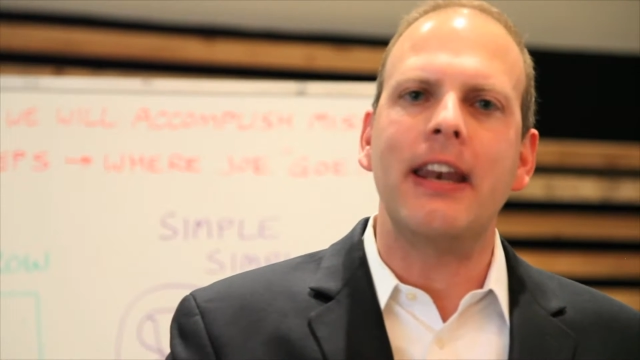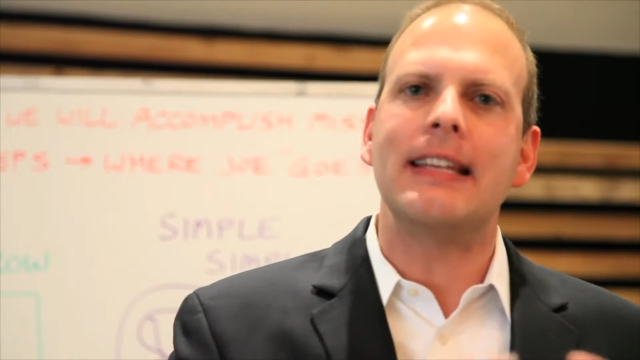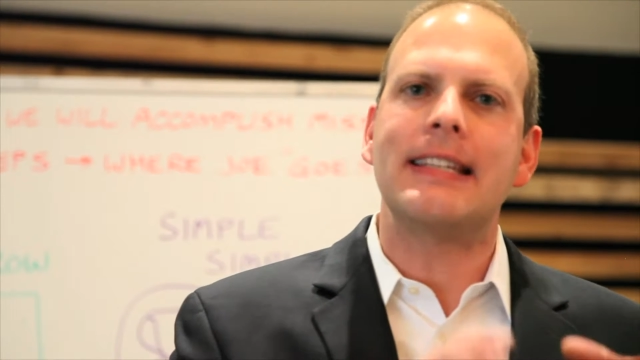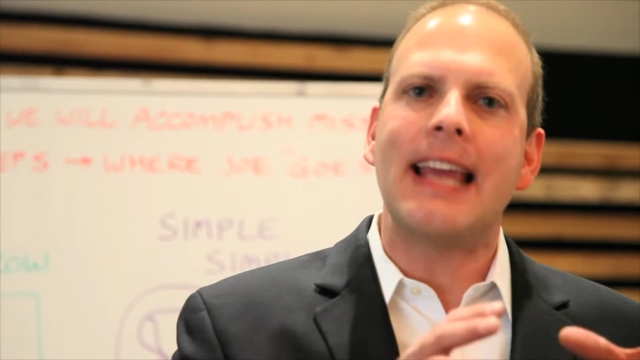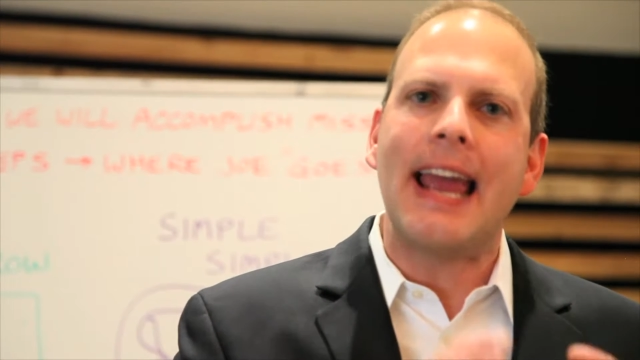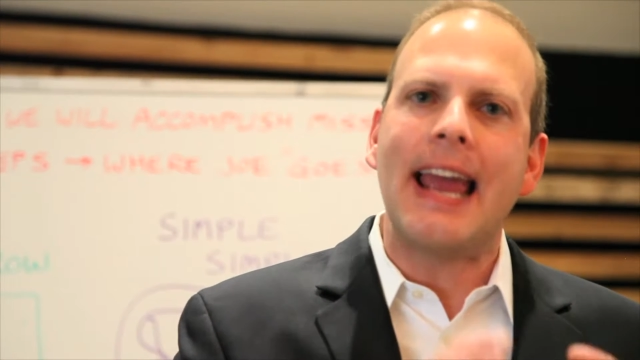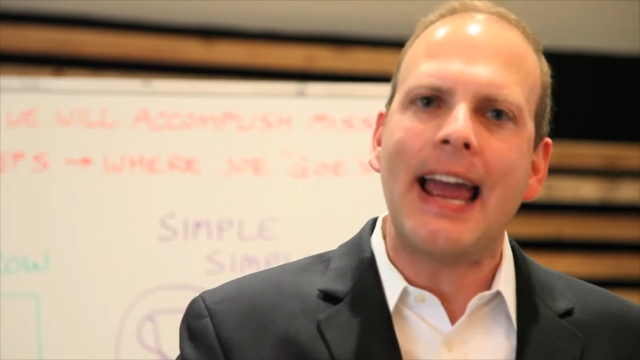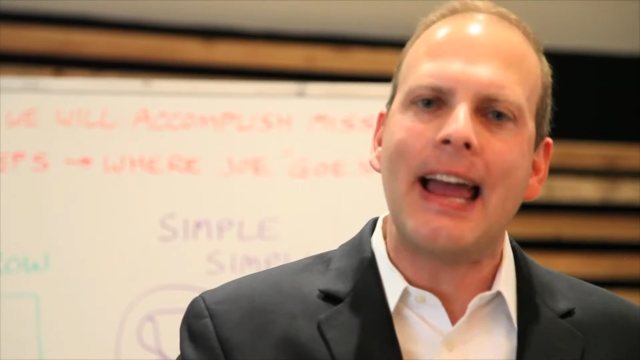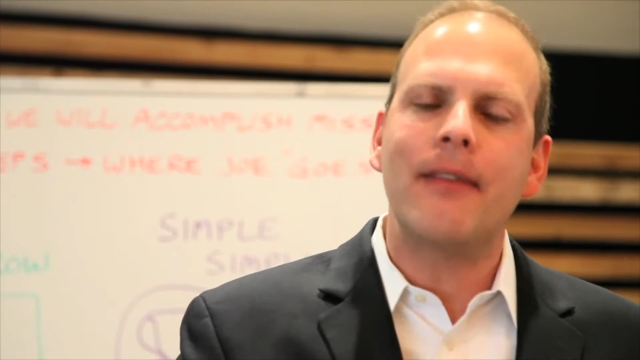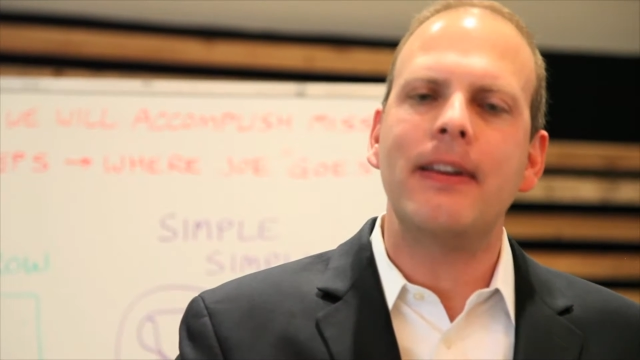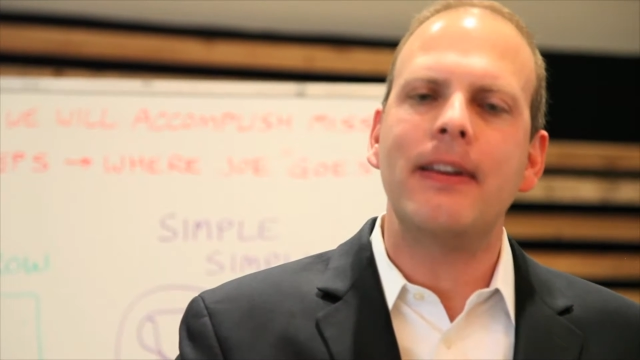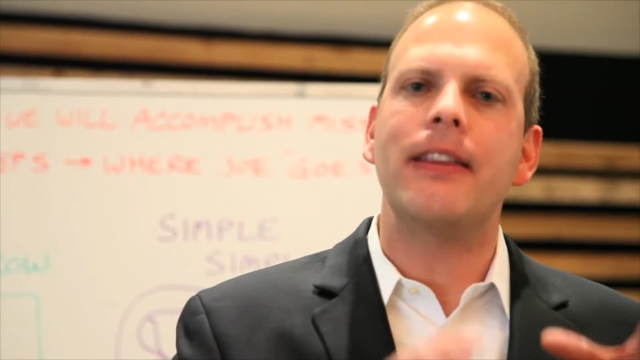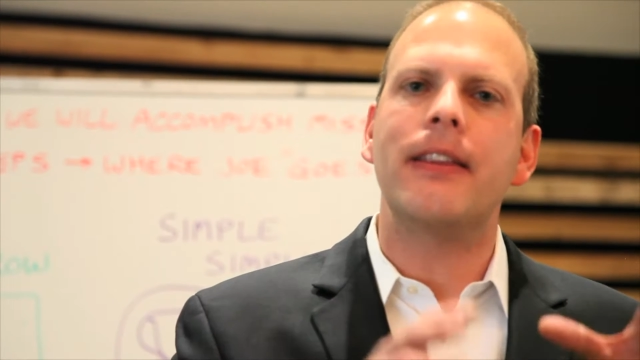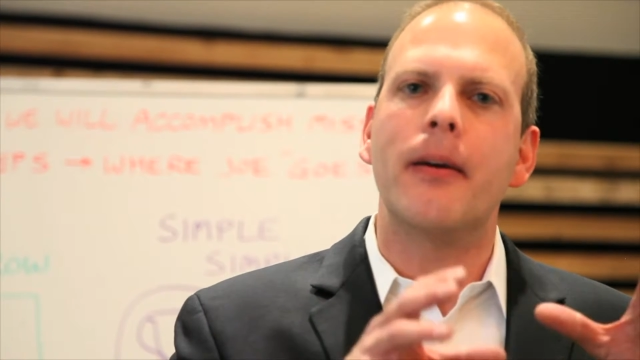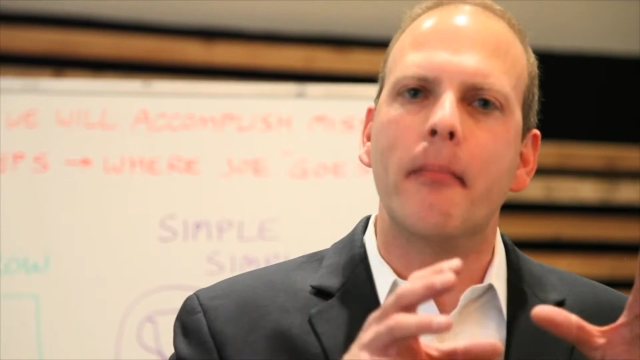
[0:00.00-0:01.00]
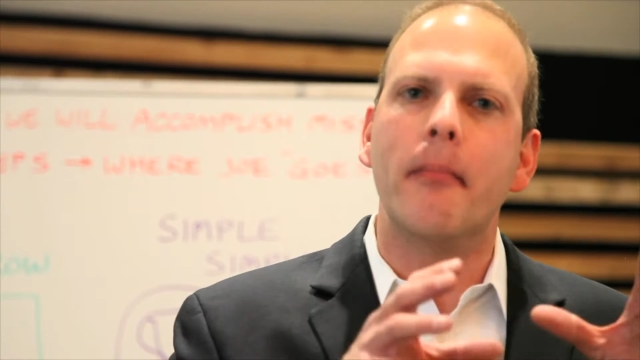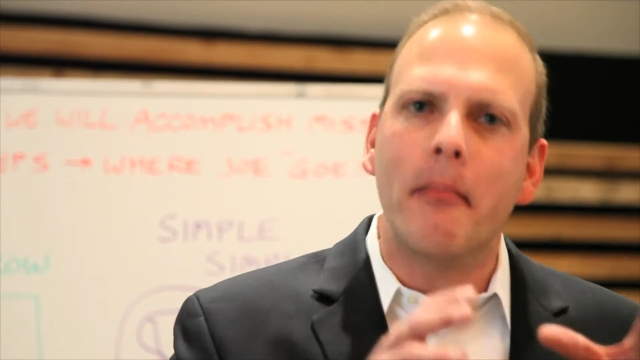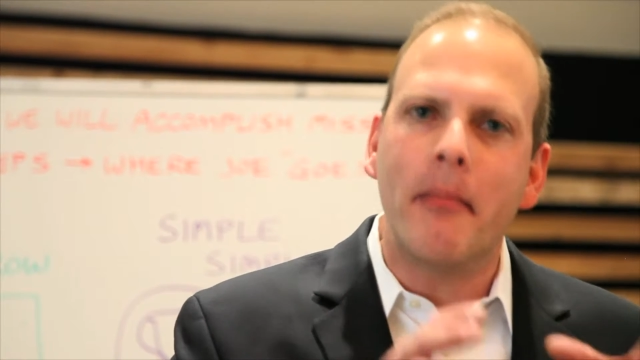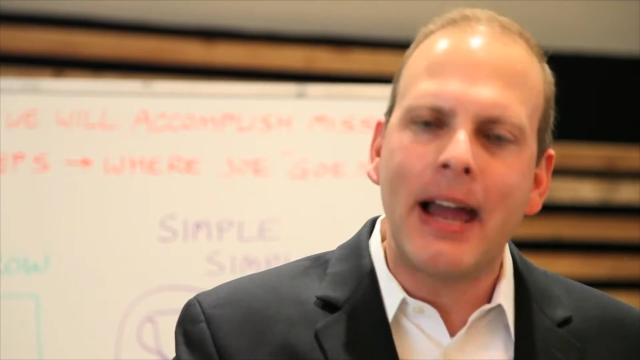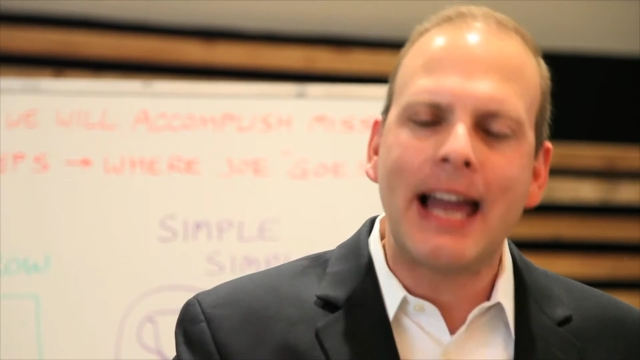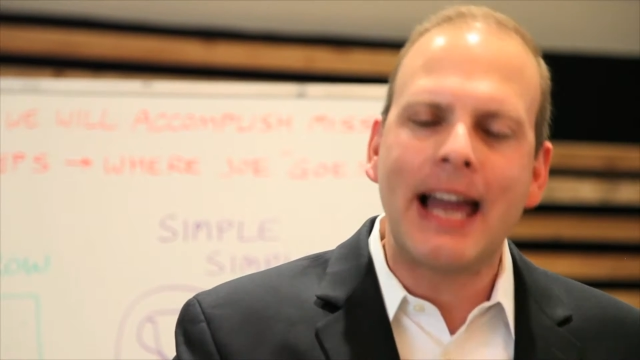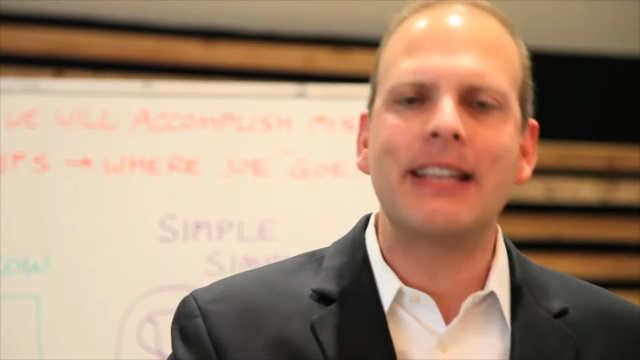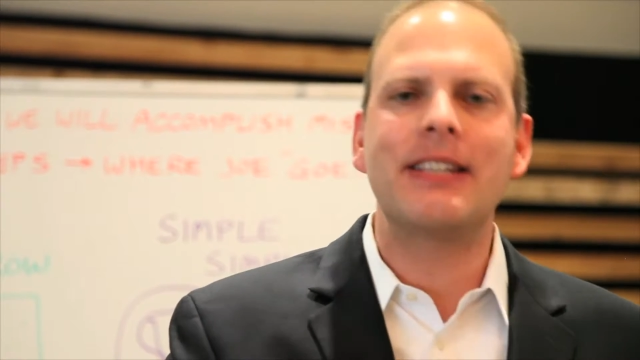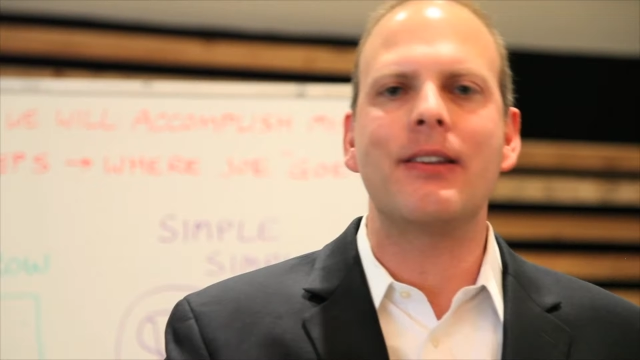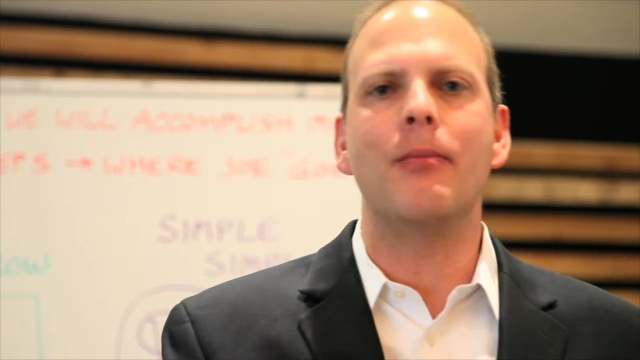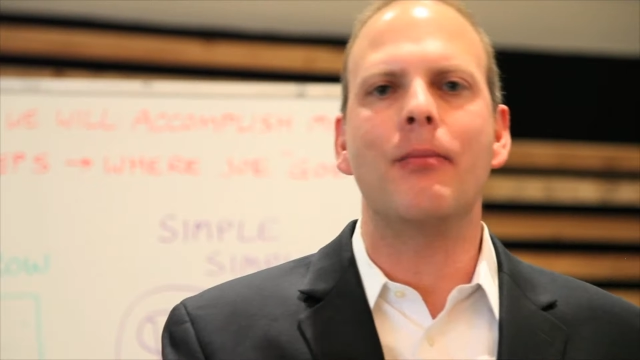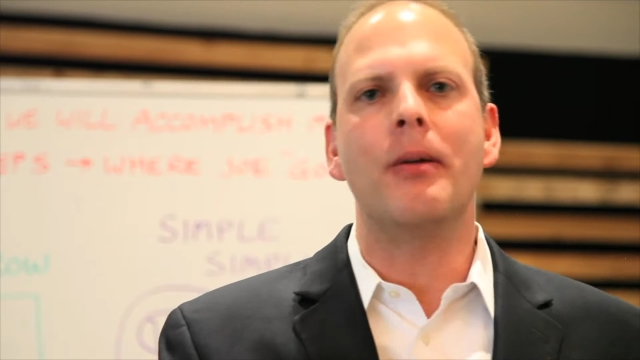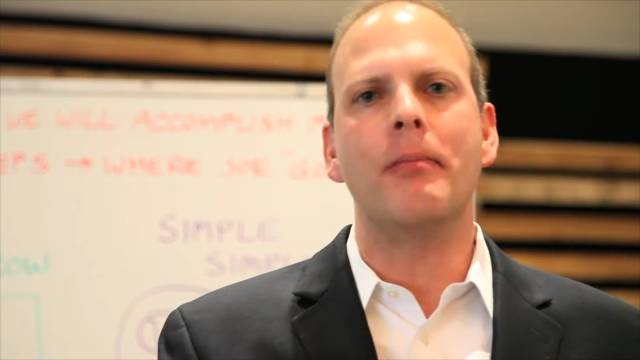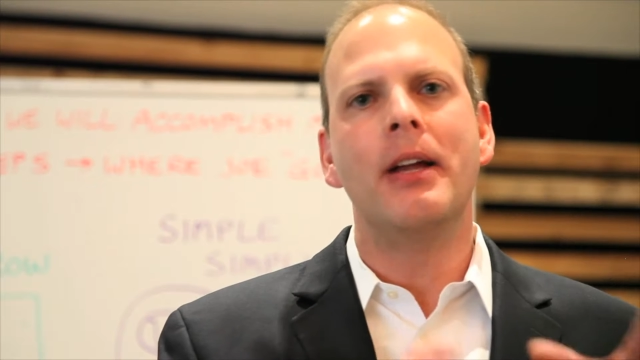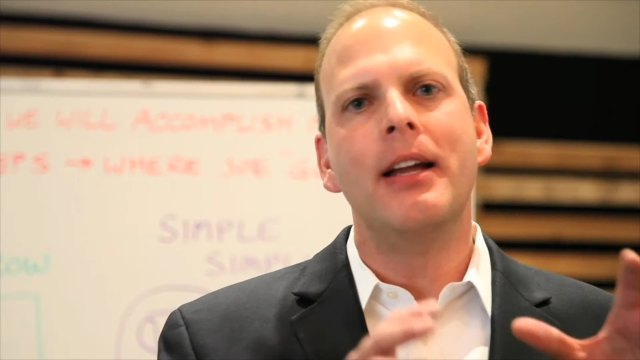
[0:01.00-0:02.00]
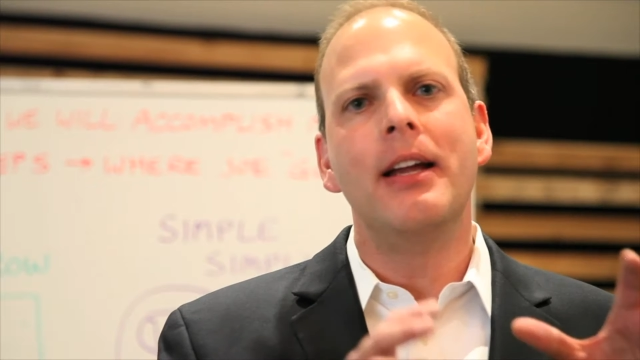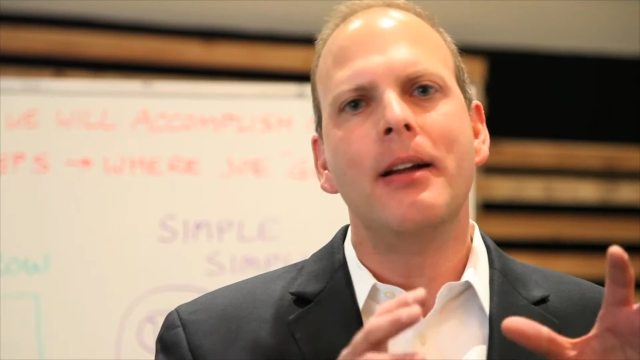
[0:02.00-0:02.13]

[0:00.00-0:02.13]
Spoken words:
is having the maximum